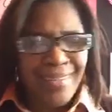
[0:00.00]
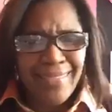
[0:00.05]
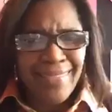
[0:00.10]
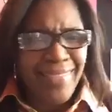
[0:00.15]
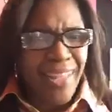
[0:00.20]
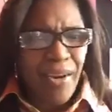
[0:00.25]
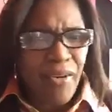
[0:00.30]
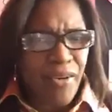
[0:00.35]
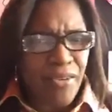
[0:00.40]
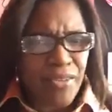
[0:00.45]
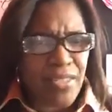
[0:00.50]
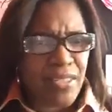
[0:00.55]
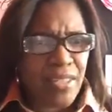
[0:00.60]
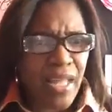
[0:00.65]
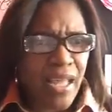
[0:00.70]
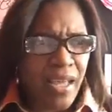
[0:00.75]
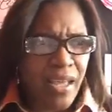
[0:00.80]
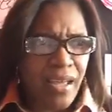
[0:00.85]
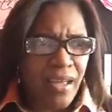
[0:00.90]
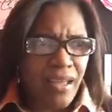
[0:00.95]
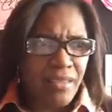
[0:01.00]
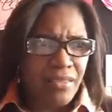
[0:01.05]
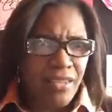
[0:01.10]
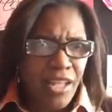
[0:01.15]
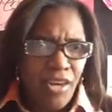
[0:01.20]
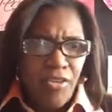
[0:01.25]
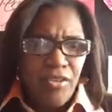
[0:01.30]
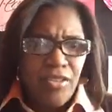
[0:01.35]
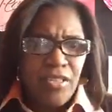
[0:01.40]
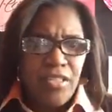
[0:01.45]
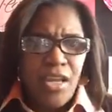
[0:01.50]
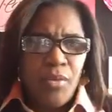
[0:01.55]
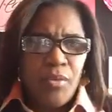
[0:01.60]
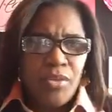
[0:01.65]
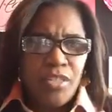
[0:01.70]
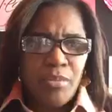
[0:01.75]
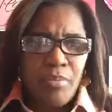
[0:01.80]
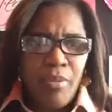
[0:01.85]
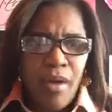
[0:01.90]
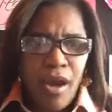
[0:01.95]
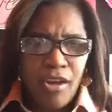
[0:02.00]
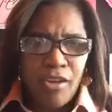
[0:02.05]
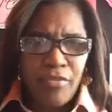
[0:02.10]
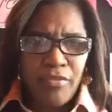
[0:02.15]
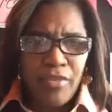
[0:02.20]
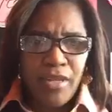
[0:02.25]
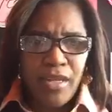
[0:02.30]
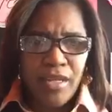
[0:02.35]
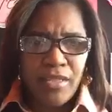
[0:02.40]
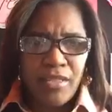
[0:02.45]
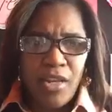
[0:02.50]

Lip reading: They don't understand. They don't understand what typography is.